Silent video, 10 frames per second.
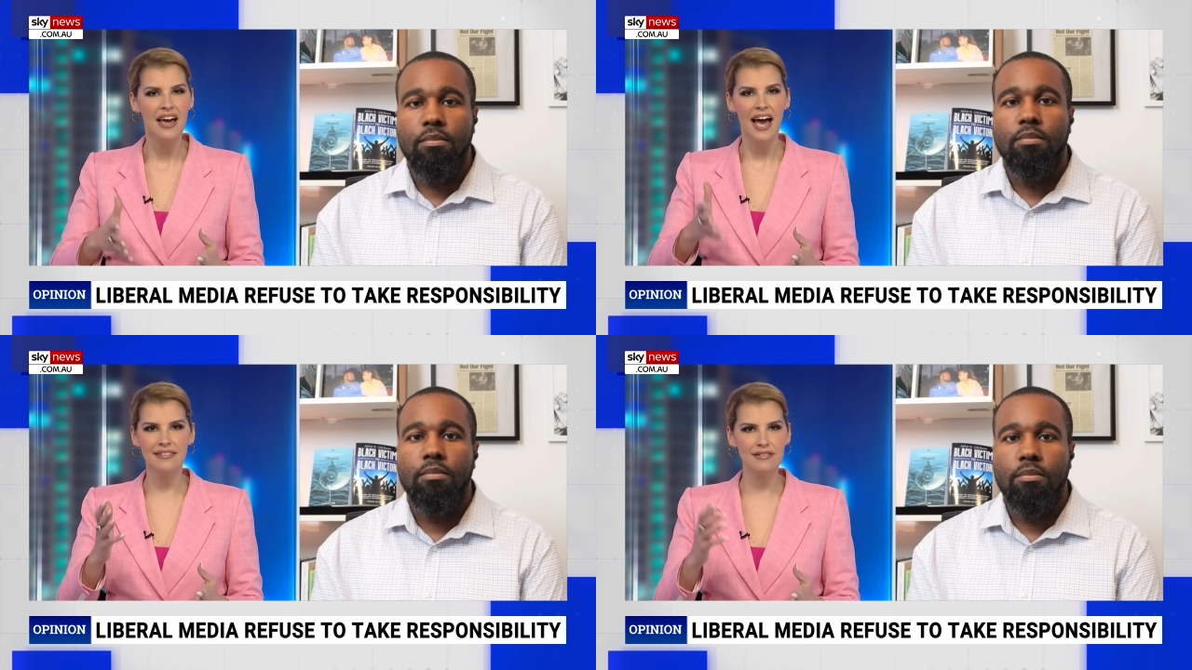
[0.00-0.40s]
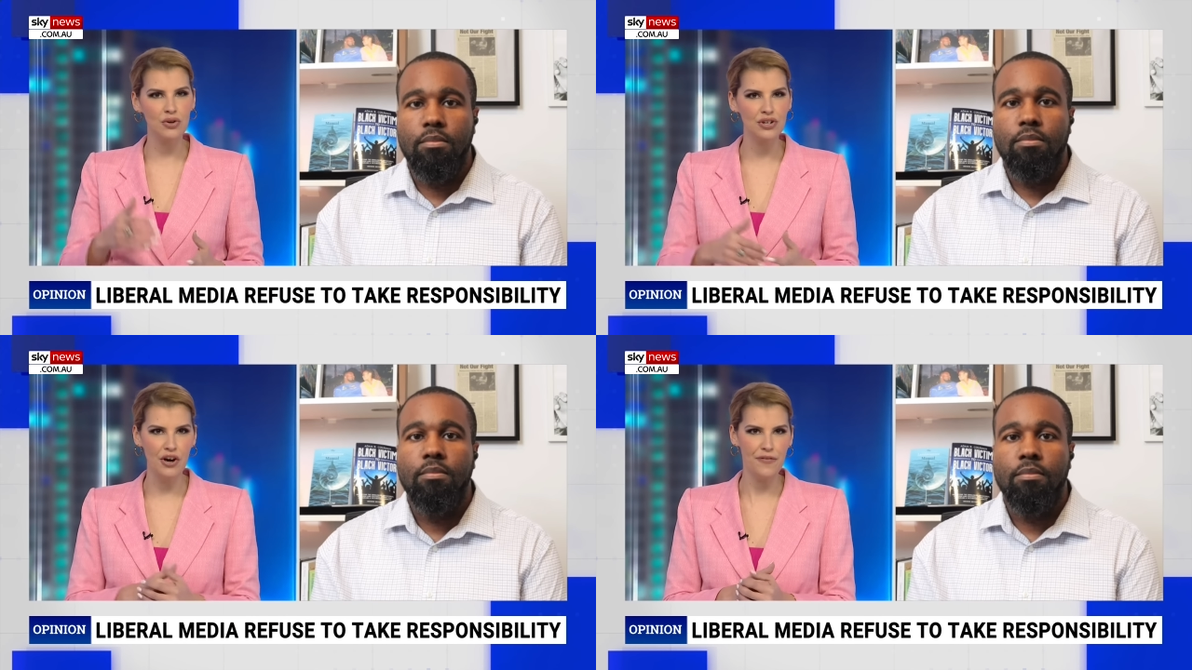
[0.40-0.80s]
Speaker 1: And
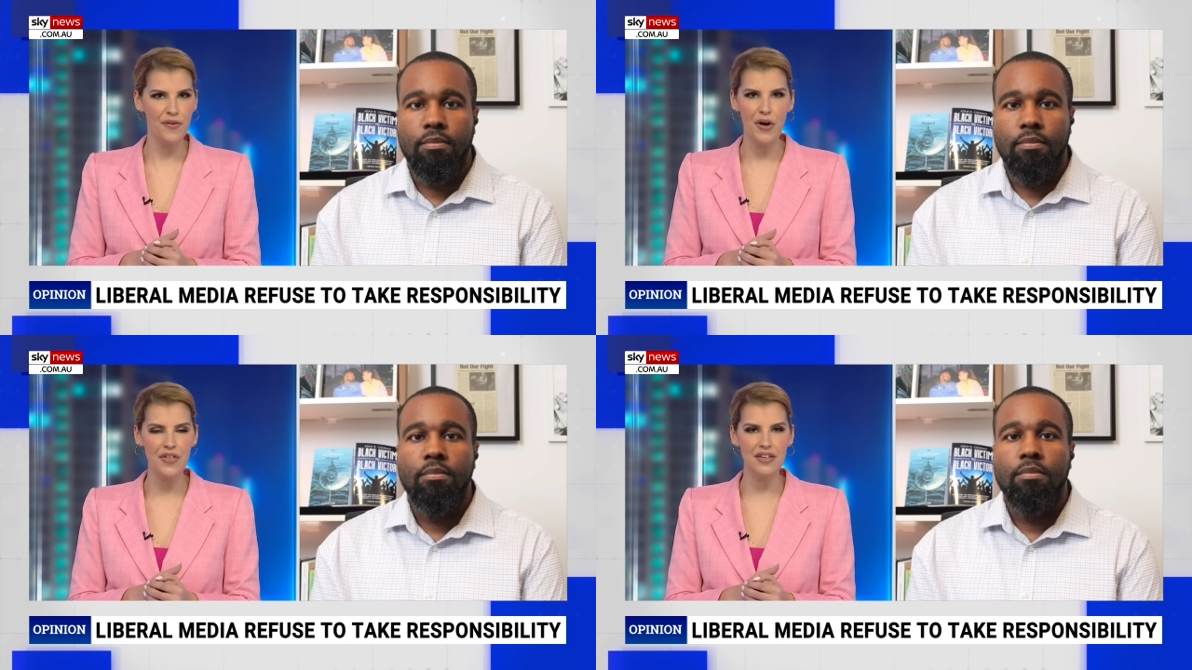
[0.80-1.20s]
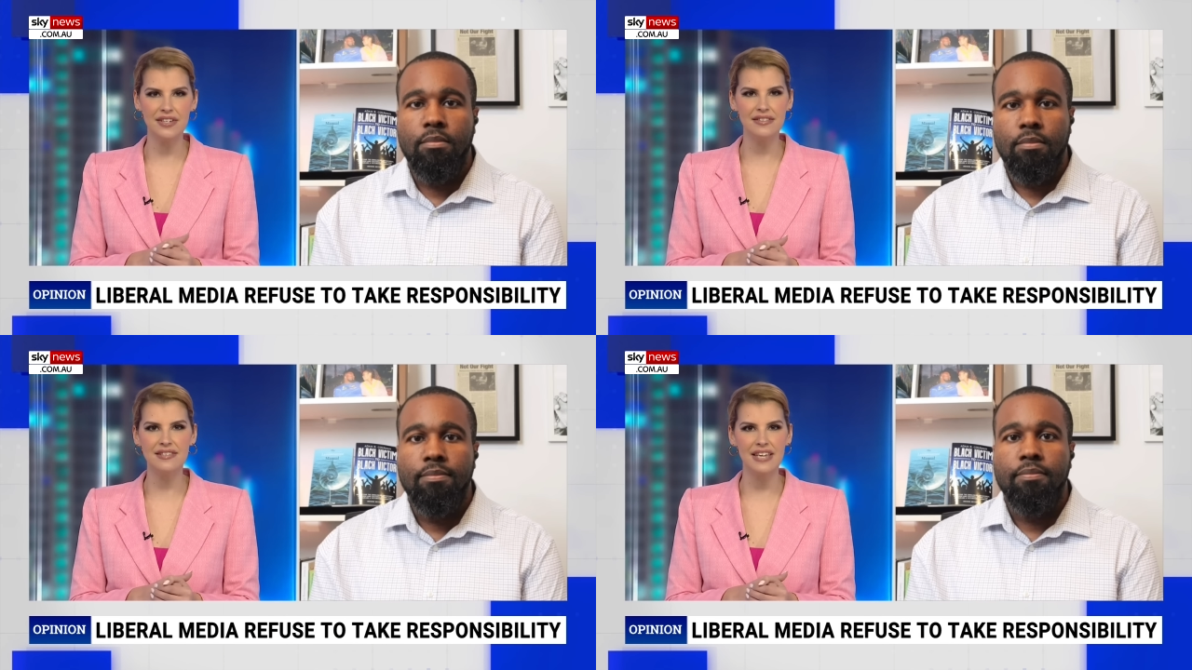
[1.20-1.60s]
look no further
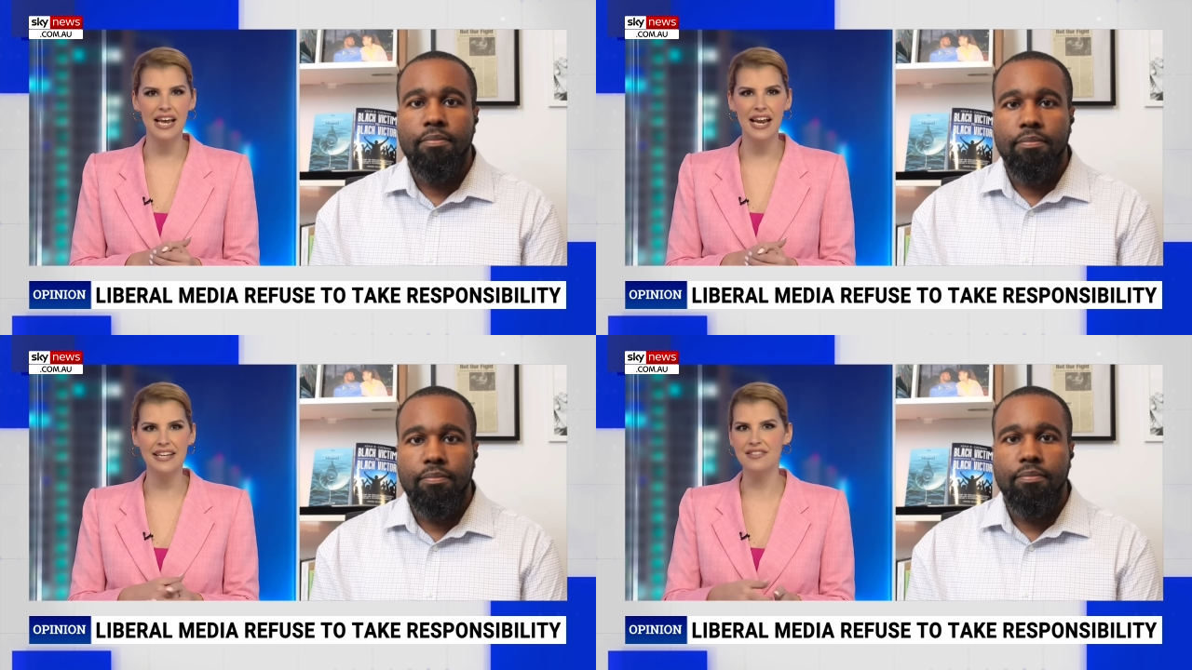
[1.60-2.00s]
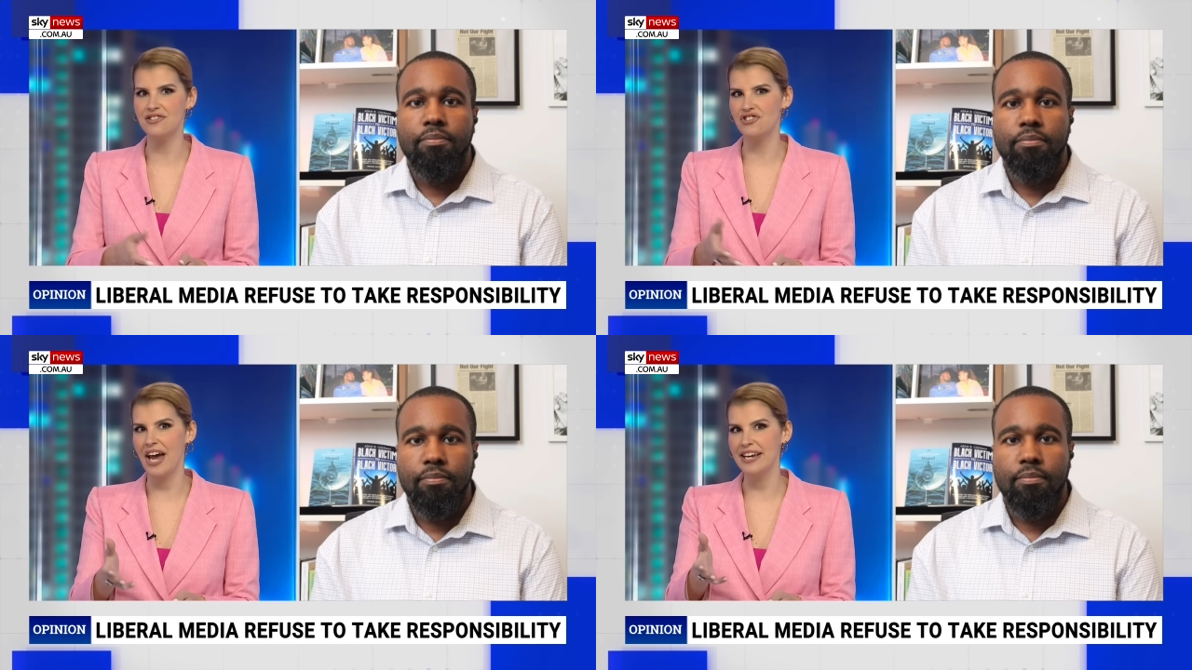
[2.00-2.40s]
than CNN's
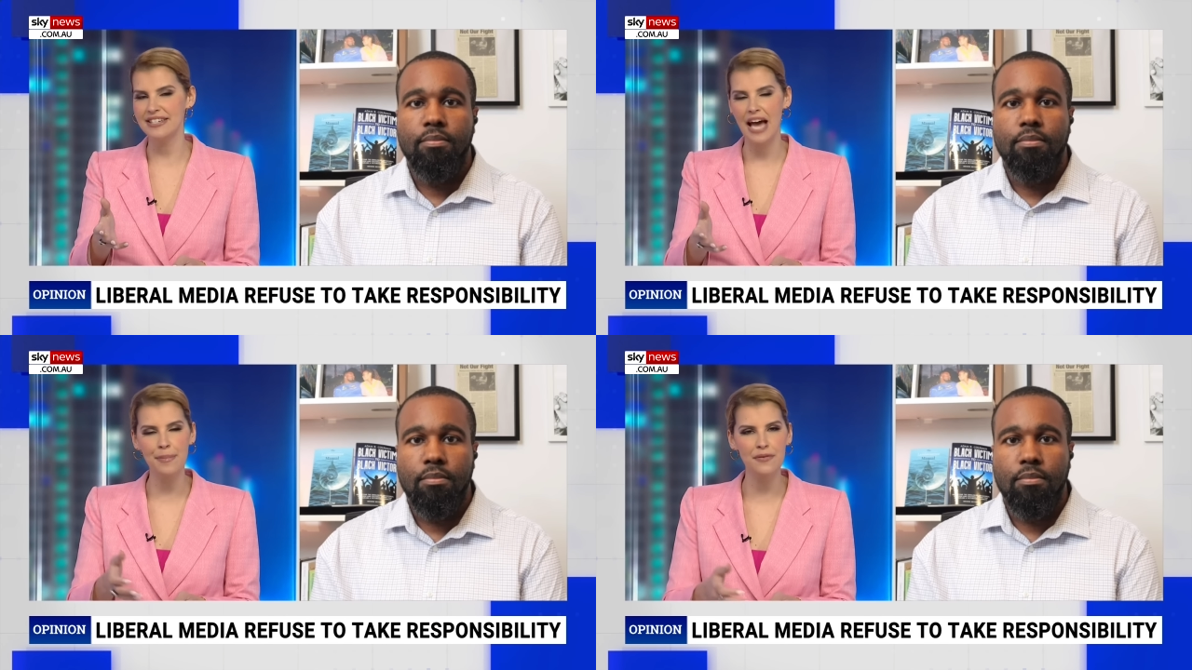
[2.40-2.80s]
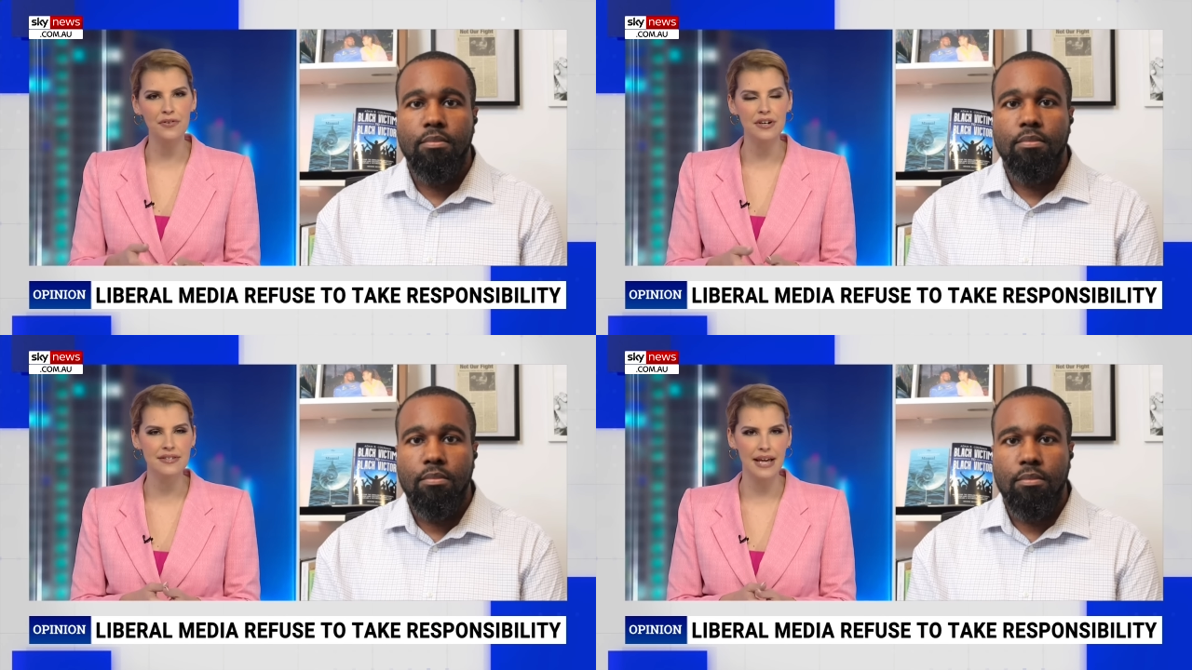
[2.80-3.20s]
Jake Tapper,
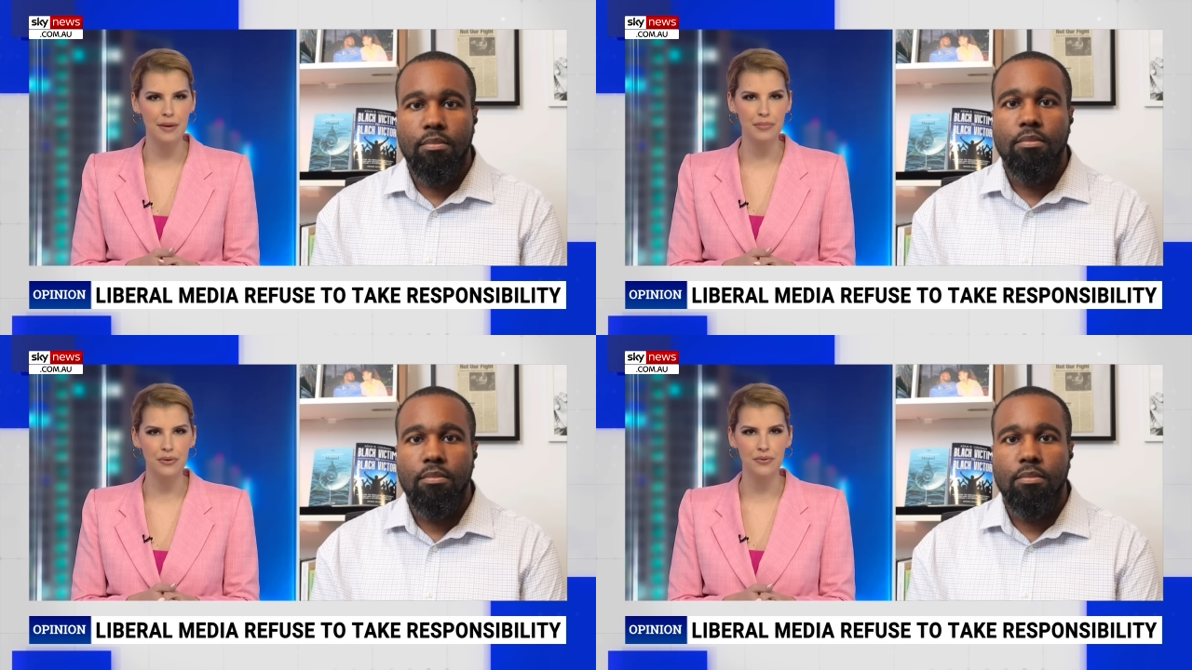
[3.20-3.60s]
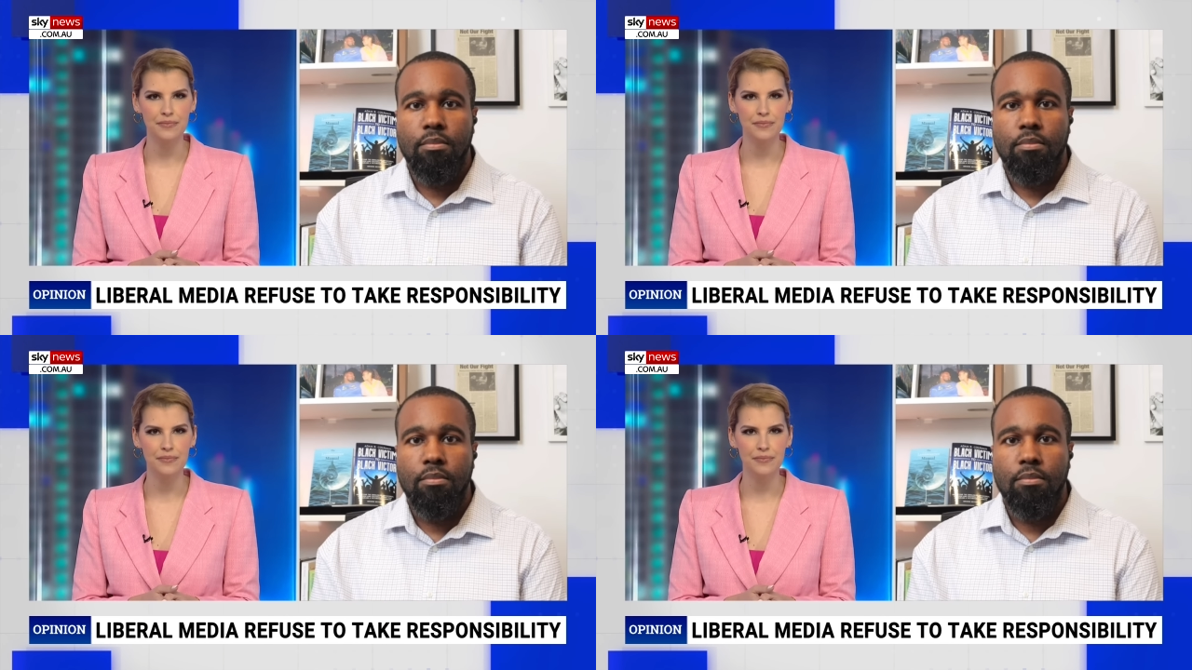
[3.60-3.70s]
for example.